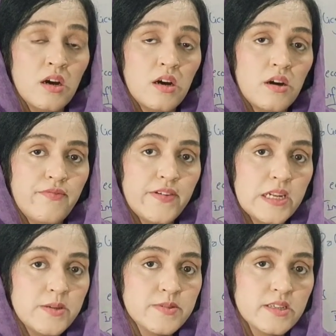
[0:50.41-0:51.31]

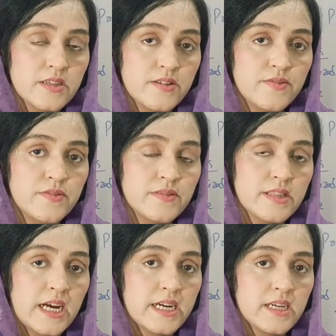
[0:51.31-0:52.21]
phillipscurve,
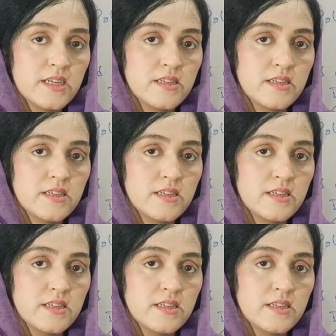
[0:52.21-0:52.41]
that